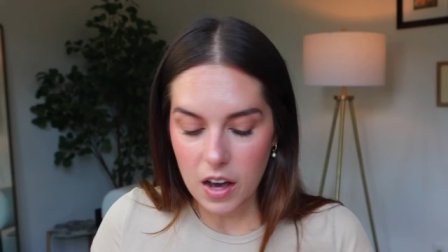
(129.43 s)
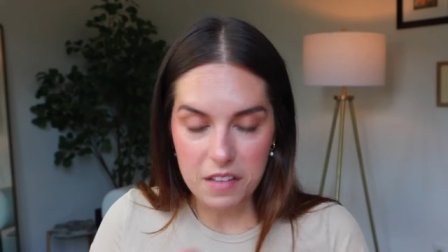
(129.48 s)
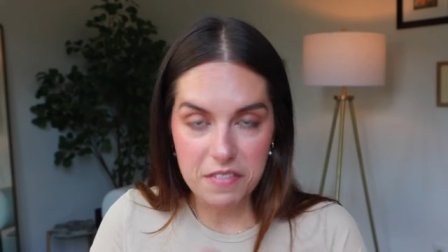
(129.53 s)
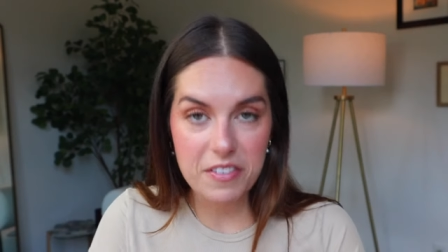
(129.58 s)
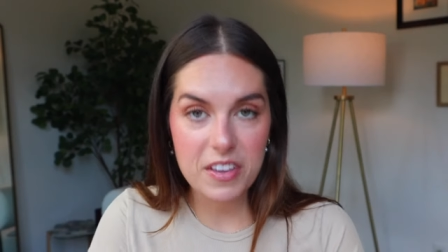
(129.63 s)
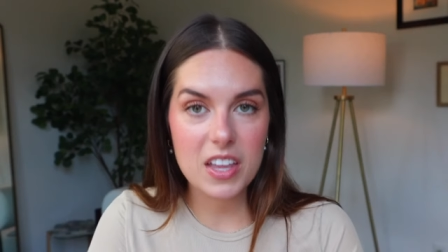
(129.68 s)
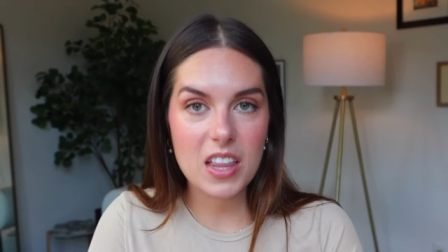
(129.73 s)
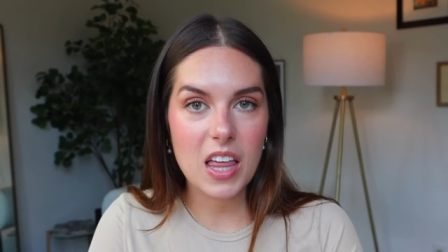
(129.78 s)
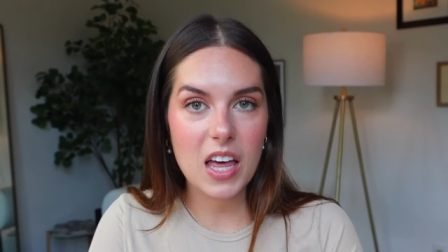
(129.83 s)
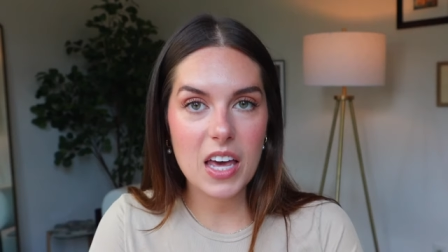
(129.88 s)
I
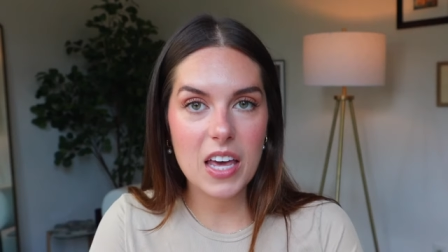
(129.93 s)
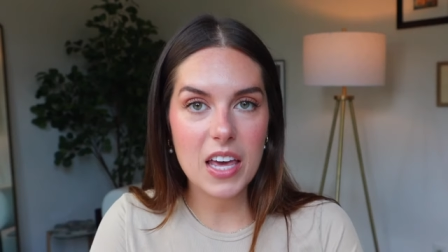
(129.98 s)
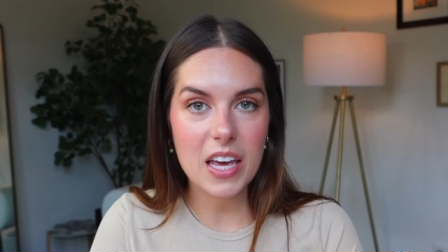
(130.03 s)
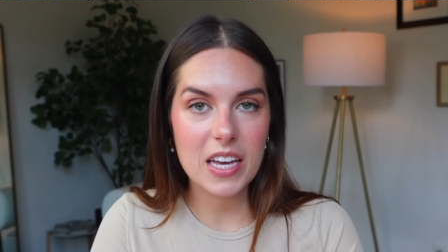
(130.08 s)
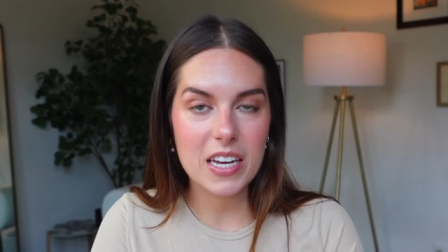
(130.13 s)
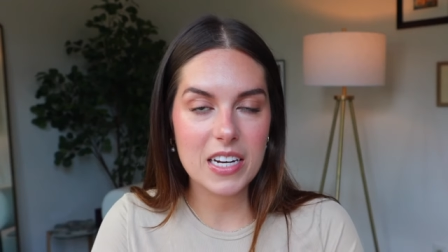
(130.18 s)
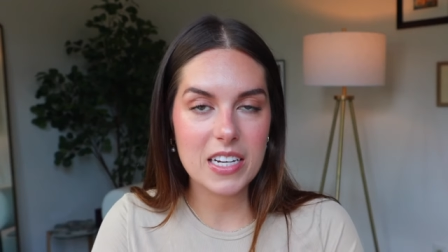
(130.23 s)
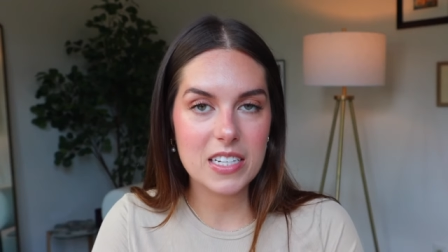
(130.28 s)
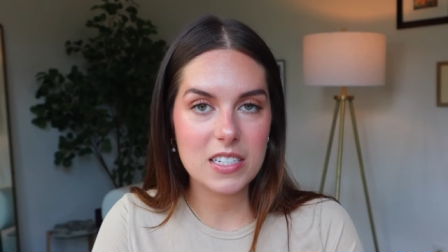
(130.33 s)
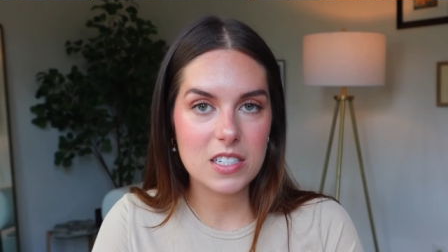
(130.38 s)
feel like
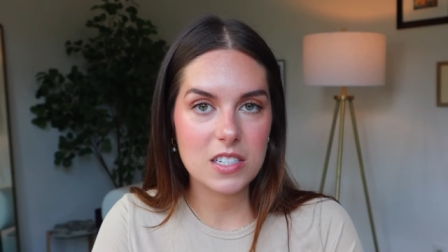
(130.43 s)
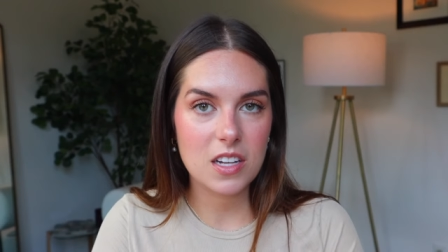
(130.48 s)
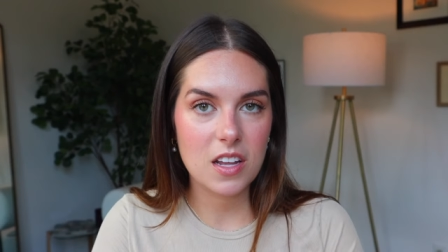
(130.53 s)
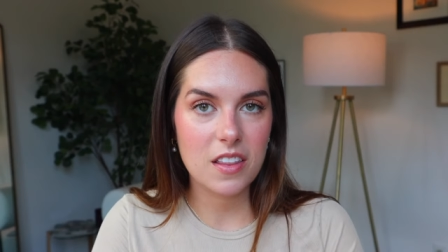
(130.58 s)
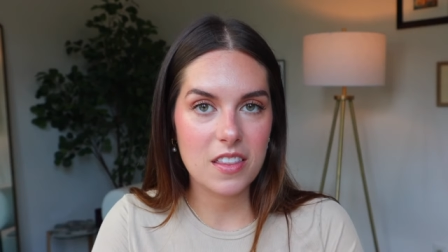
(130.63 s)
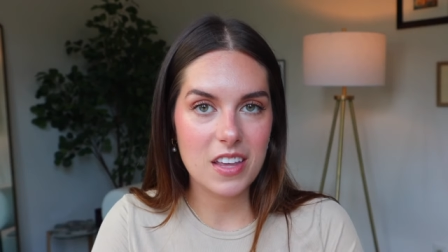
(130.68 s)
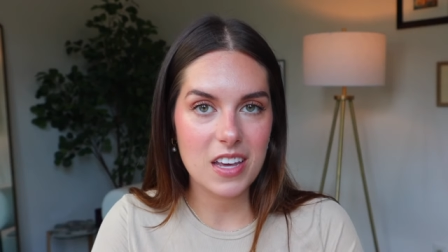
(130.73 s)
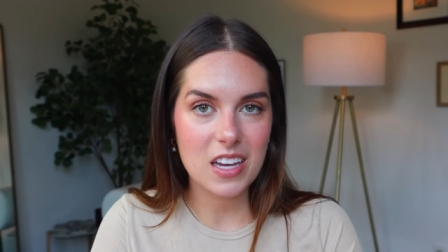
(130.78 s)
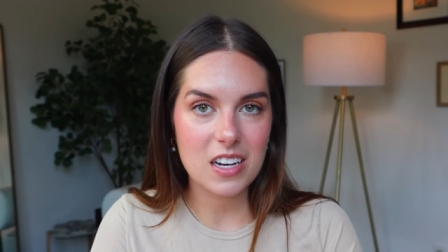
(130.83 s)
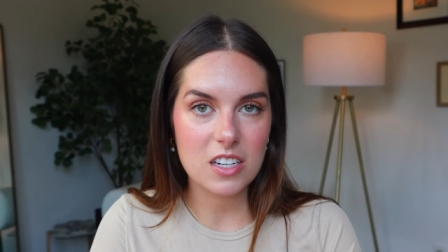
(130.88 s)
it is
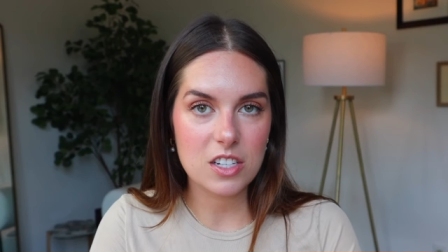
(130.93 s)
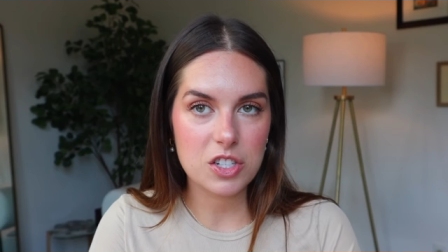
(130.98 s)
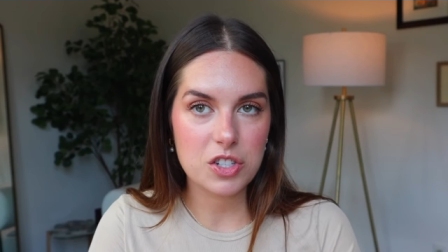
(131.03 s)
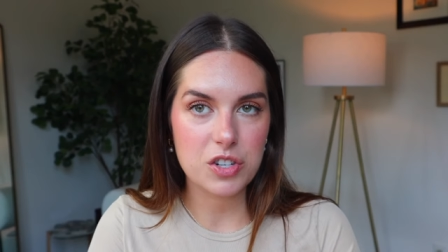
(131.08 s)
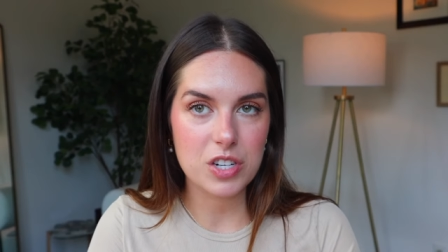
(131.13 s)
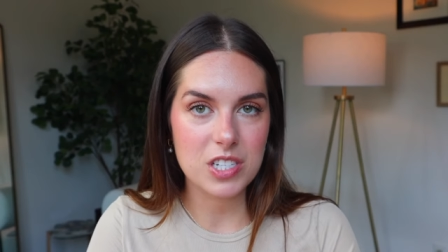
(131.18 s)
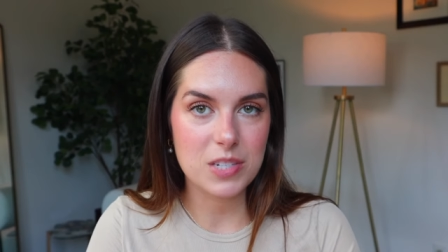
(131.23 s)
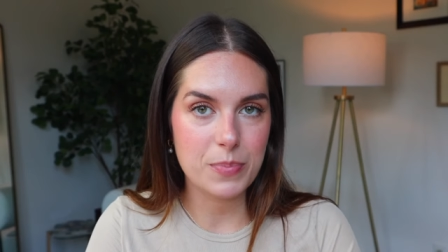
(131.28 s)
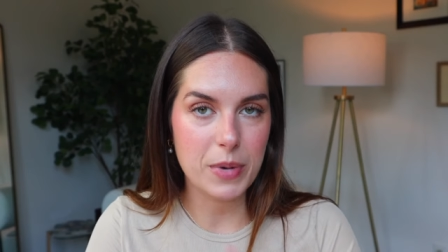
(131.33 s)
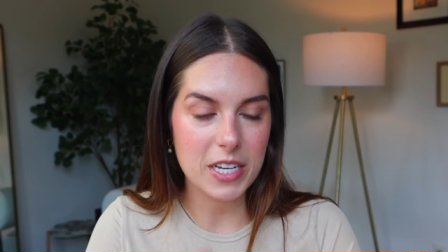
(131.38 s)
the
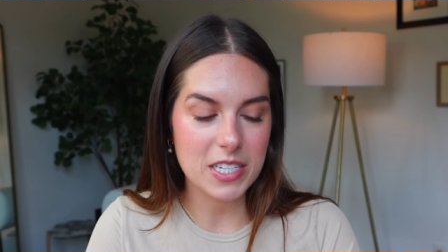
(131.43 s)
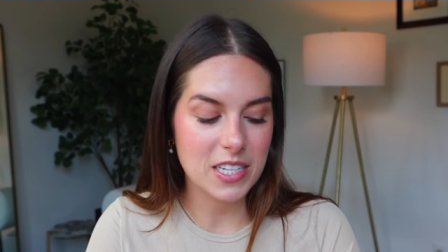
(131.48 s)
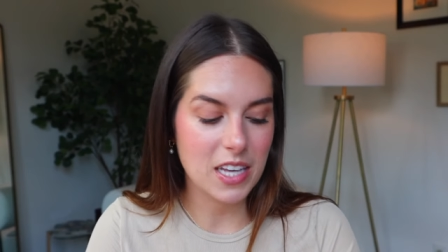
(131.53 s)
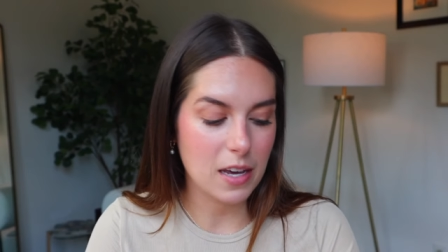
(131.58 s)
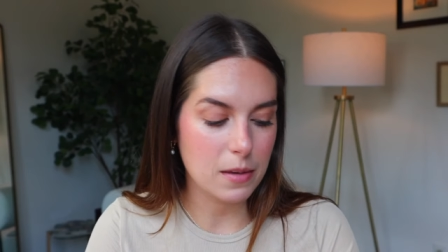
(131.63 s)
industry's best